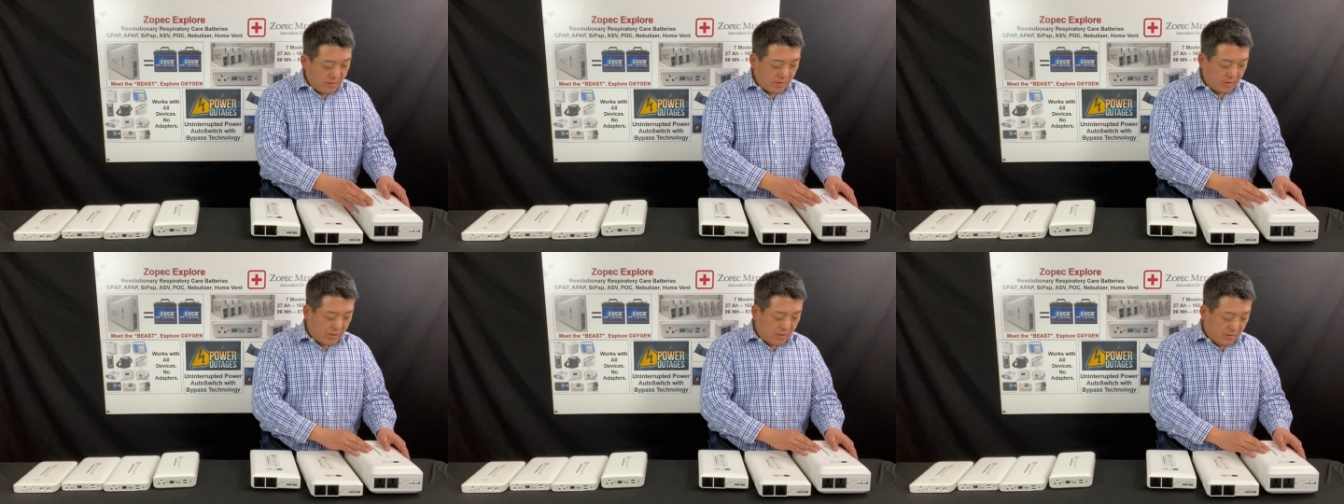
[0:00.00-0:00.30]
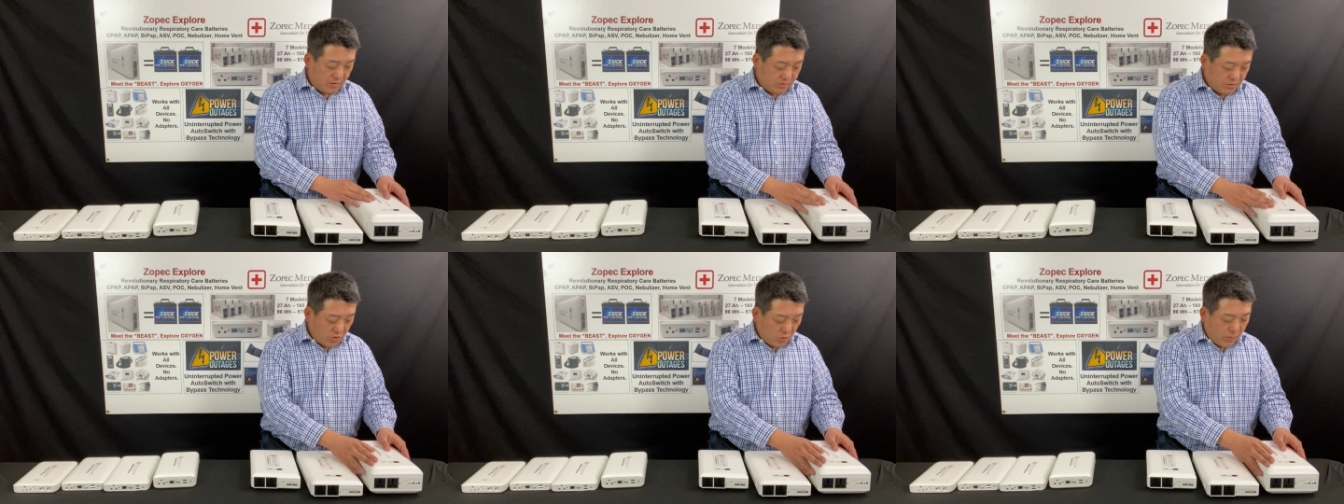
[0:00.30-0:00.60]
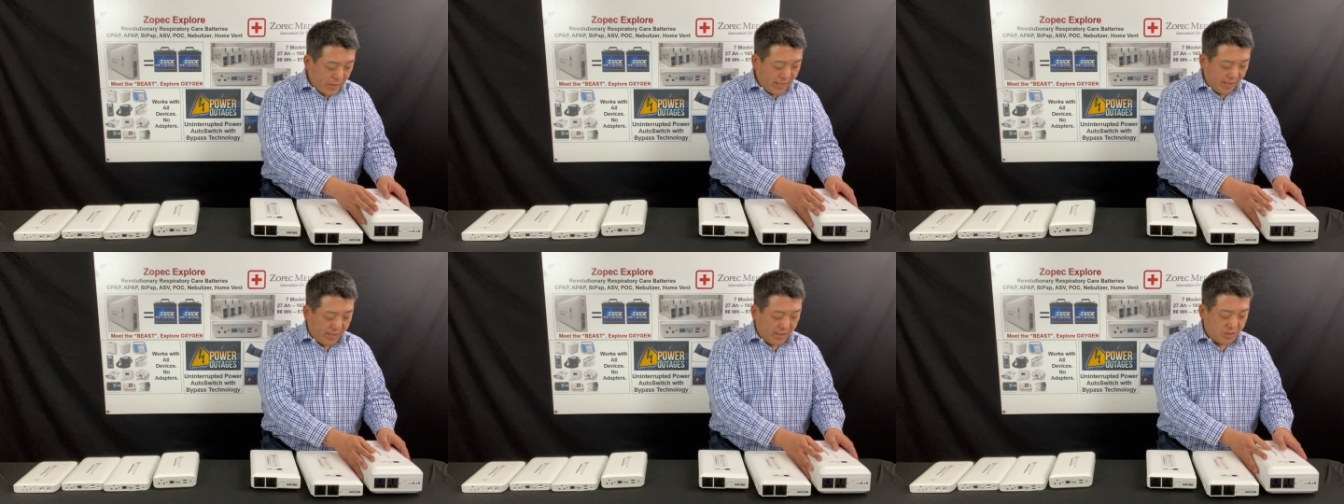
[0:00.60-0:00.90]
called
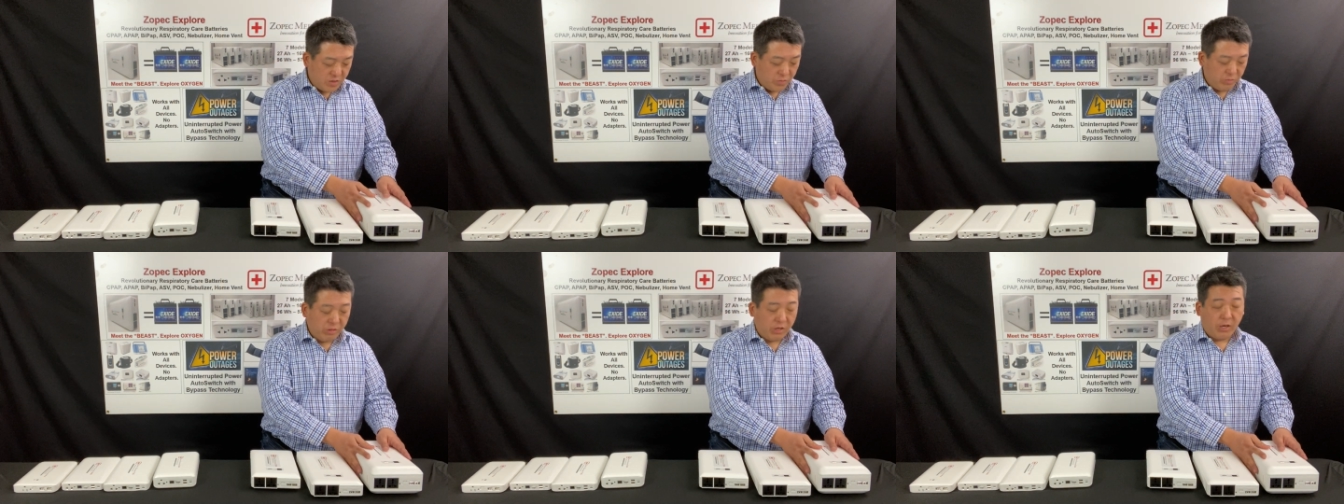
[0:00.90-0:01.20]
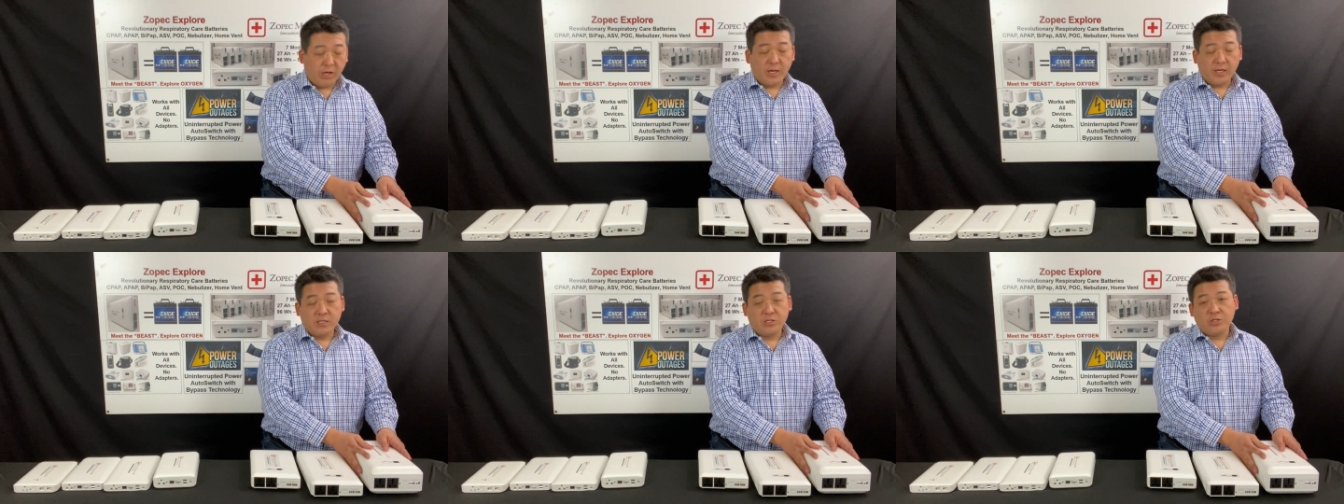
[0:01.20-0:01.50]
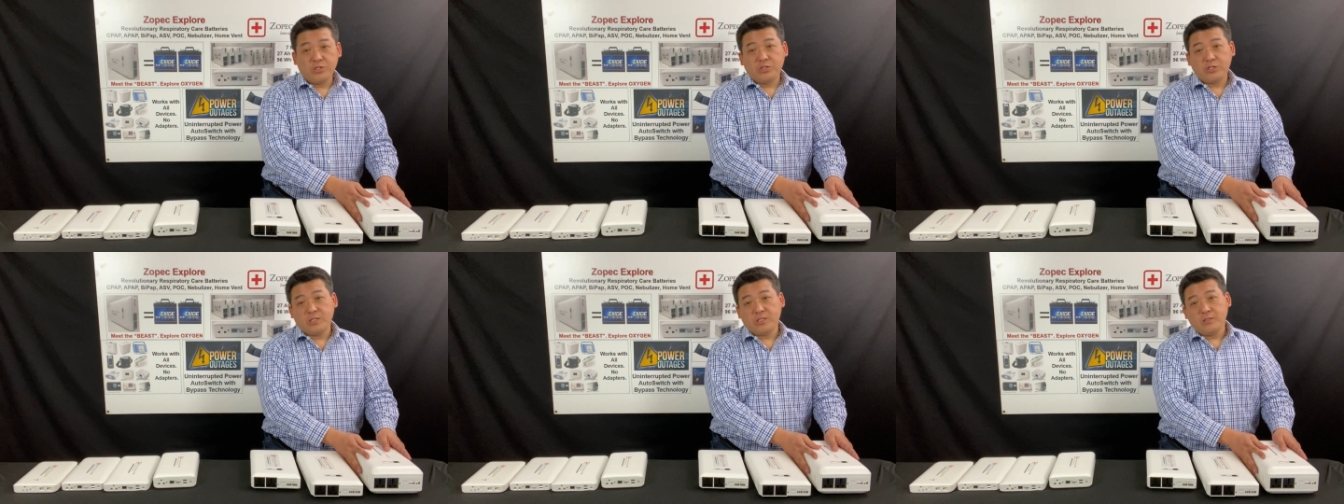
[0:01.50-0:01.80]
Zopec Explore
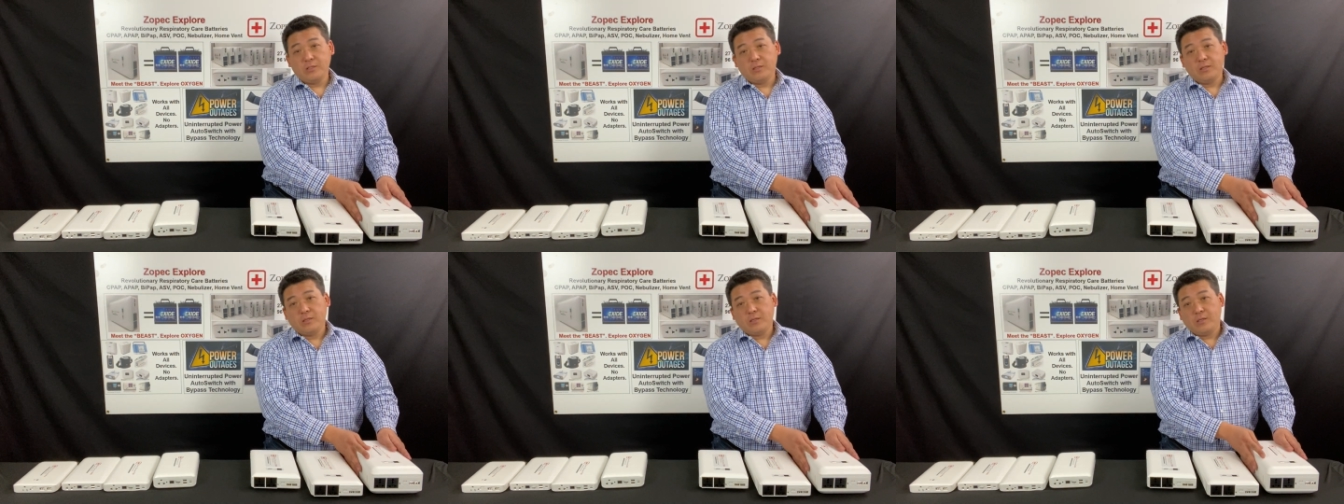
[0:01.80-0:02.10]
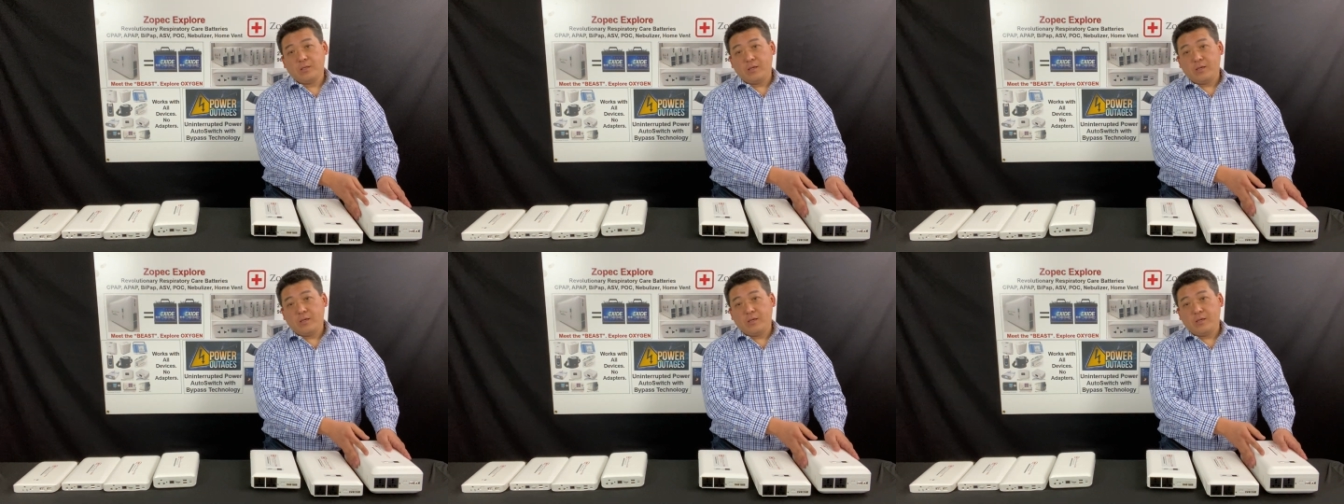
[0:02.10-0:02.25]
Oxygen.